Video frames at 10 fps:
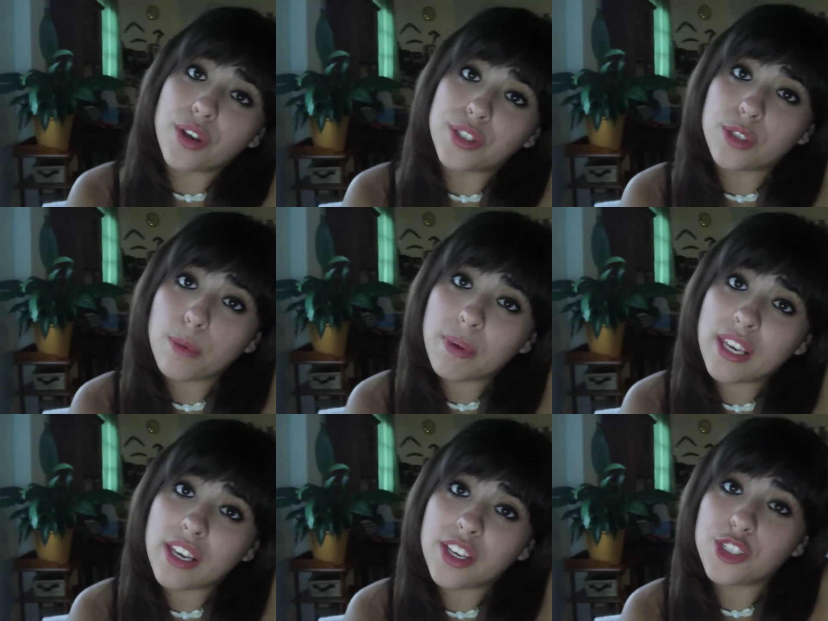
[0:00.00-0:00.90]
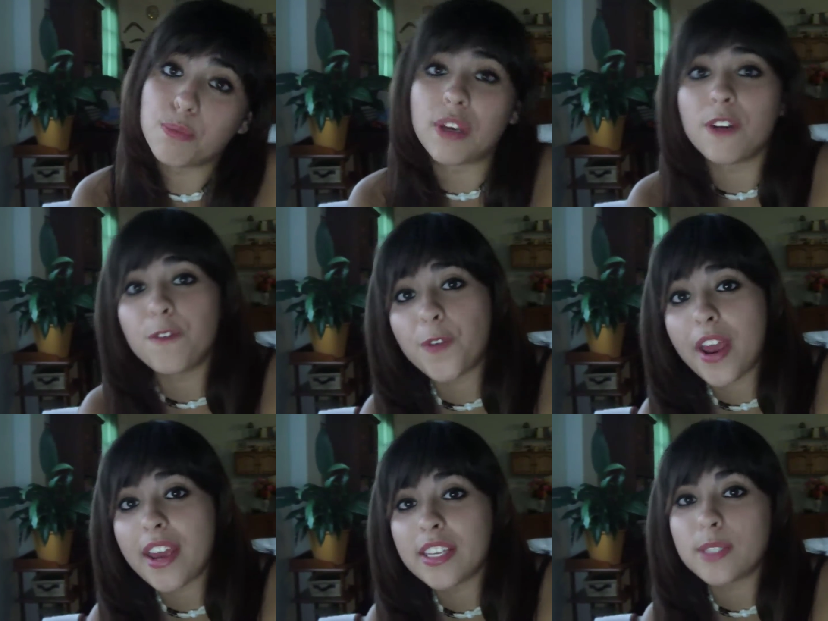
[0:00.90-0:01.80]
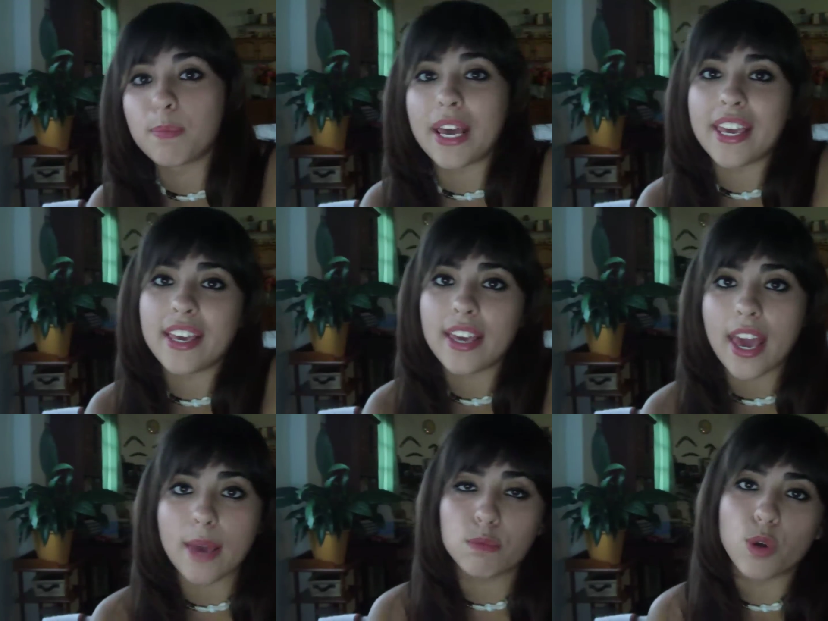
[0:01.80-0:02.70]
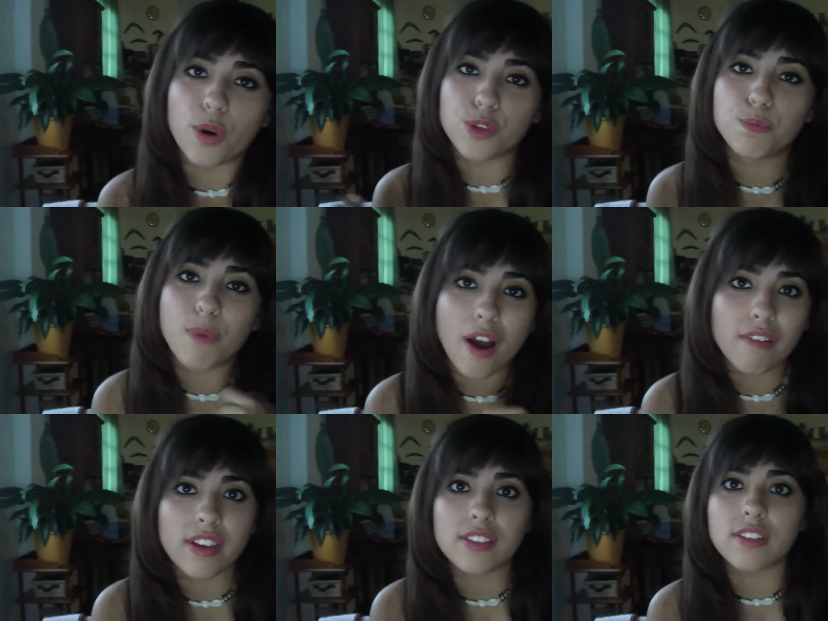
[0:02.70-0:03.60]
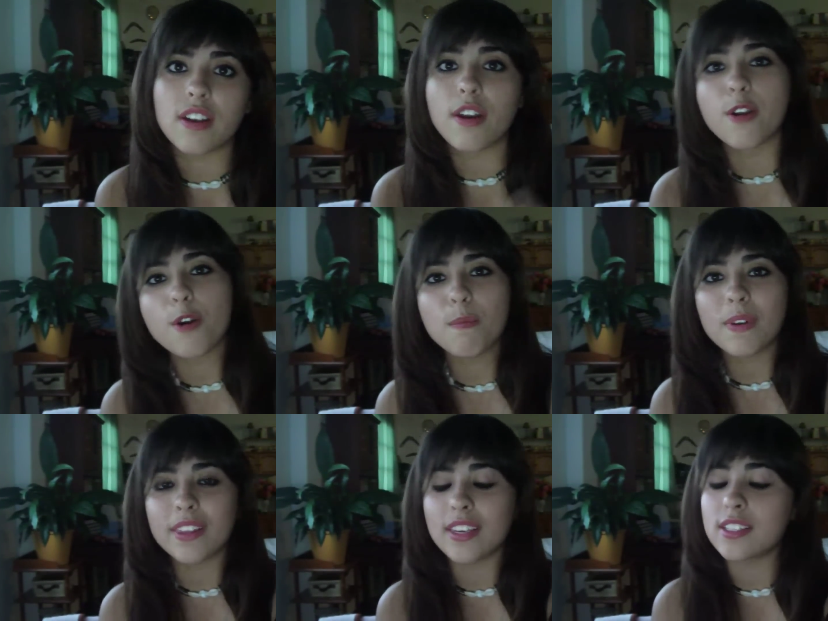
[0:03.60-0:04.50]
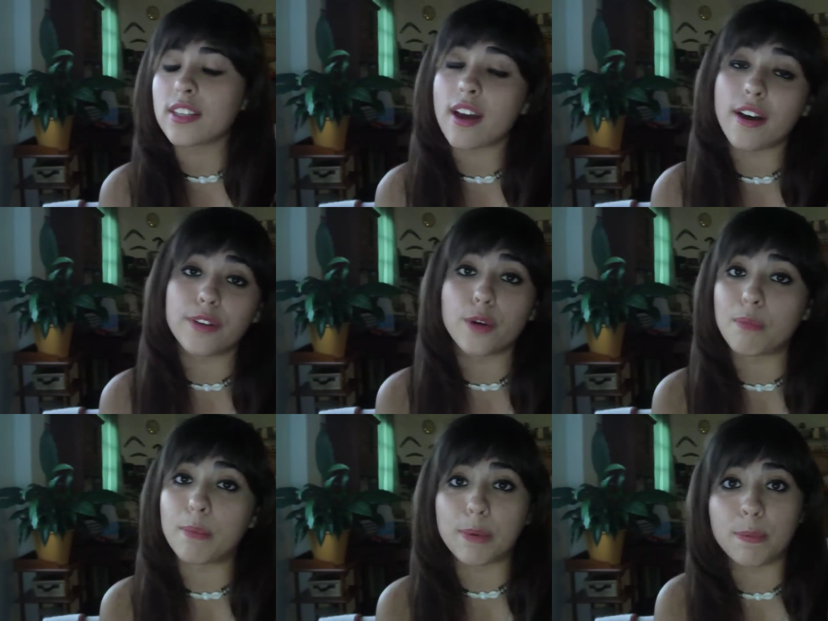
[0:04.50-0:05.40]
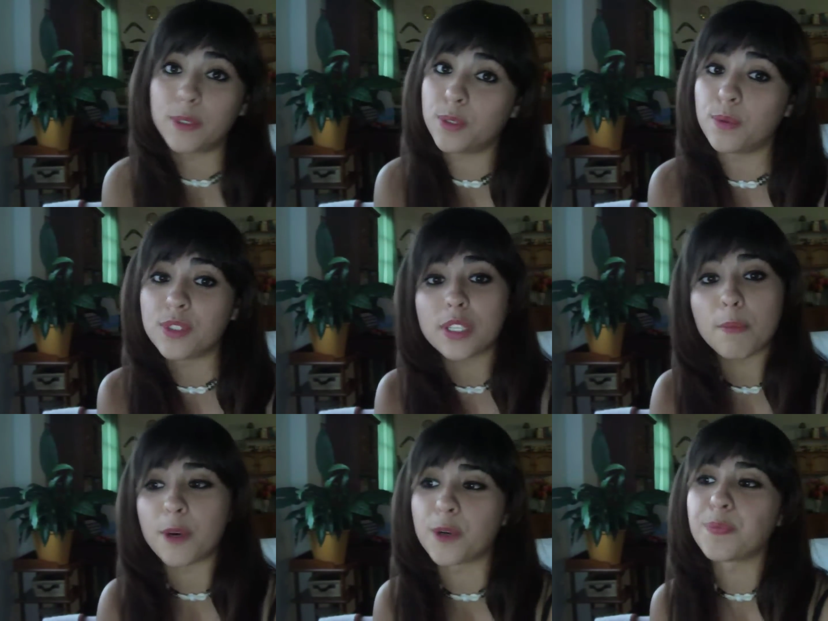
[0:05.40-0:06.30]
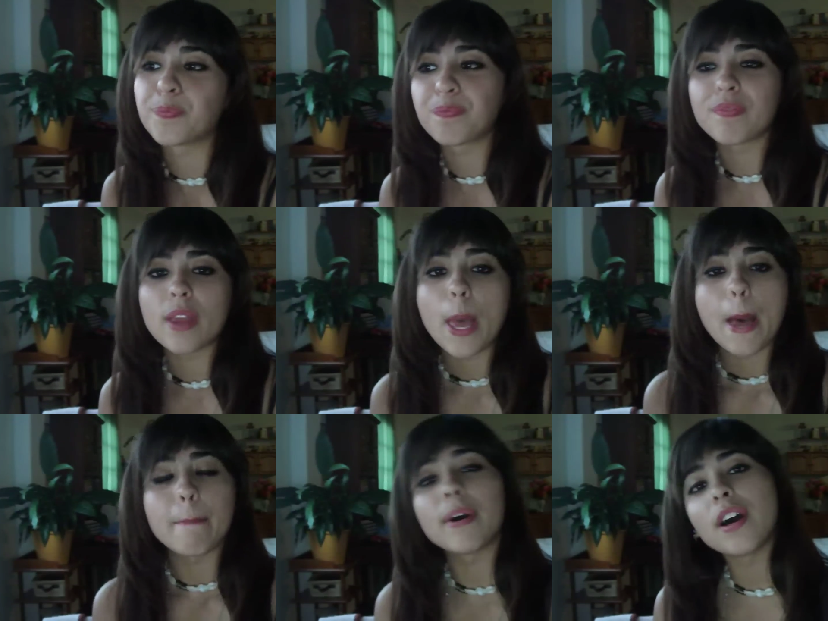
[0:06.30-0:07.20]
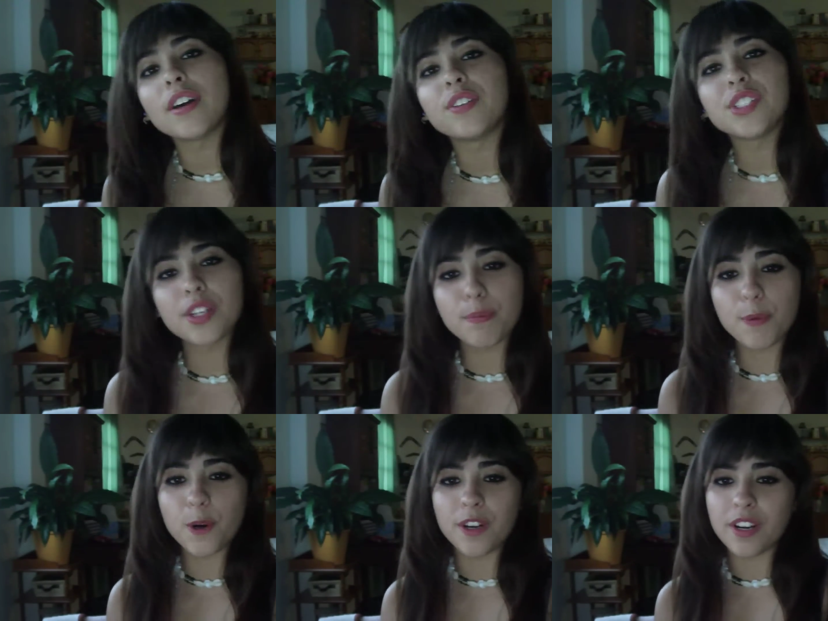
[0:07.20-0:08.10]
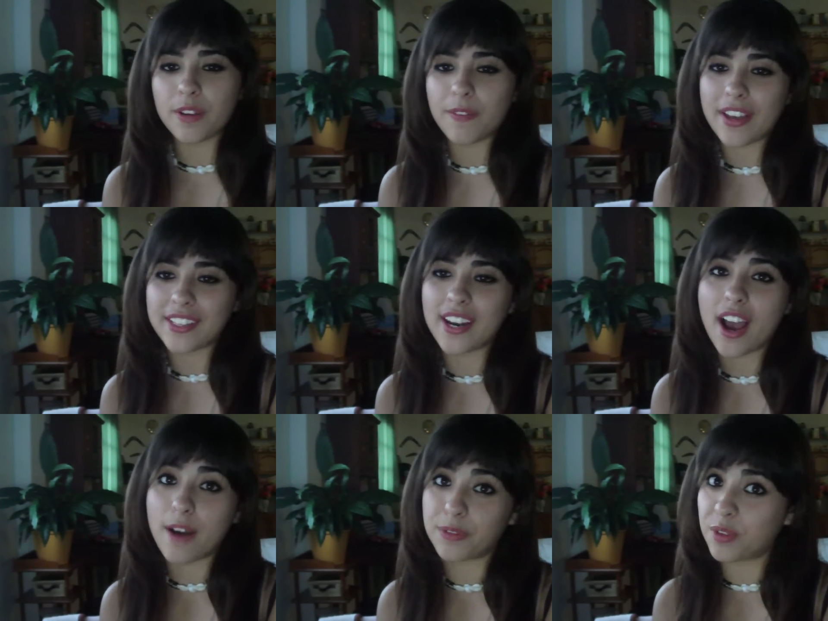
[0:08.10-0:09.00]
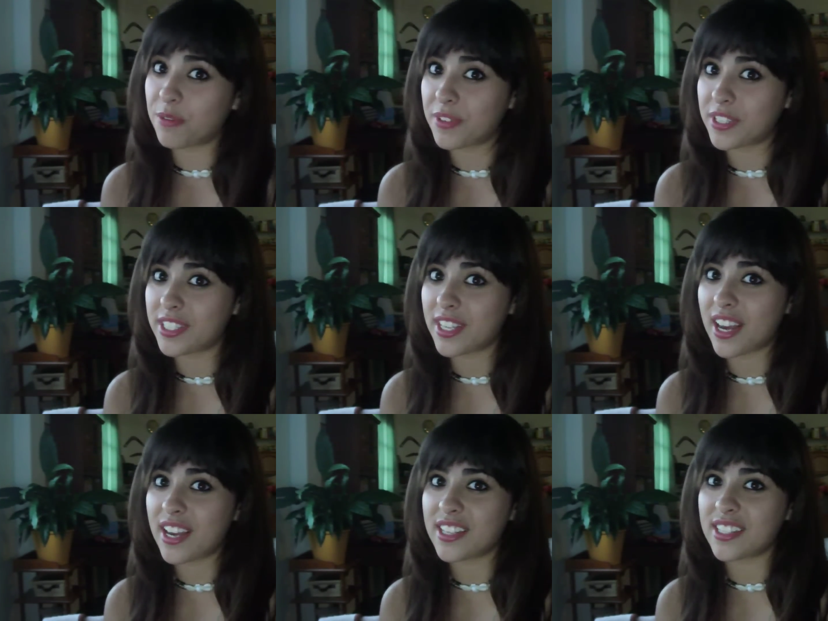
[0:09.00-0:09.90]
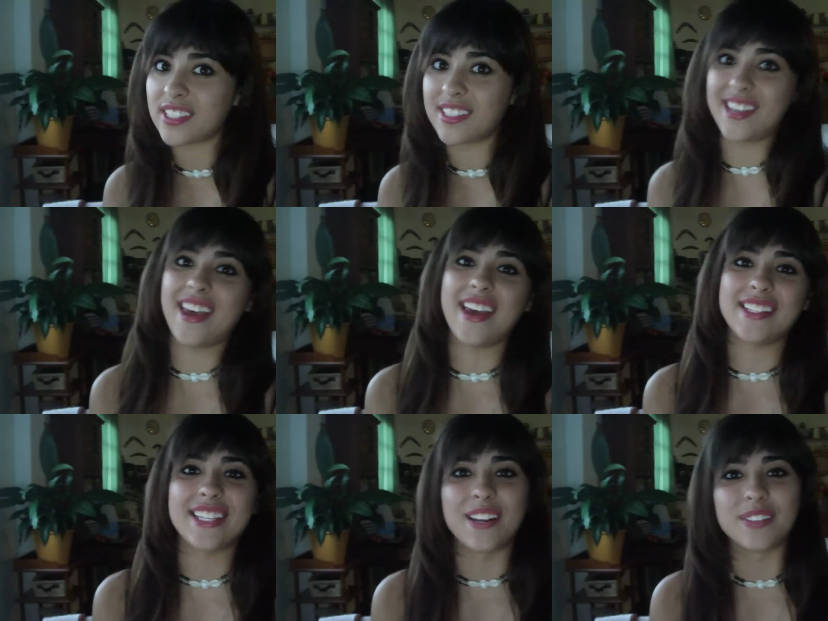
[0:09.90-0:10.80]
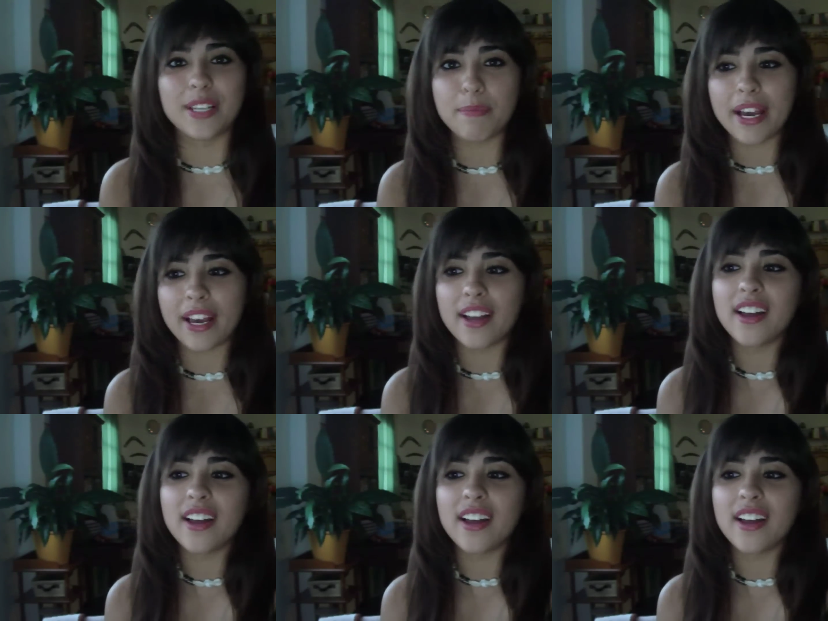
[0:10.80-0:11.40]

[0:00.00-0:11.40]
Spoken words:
Going to the beach, meeting friends, playing games, going to parties, normal things that normal people do in summer. But there is an important event that I have to emphasize, the Salon del Manga.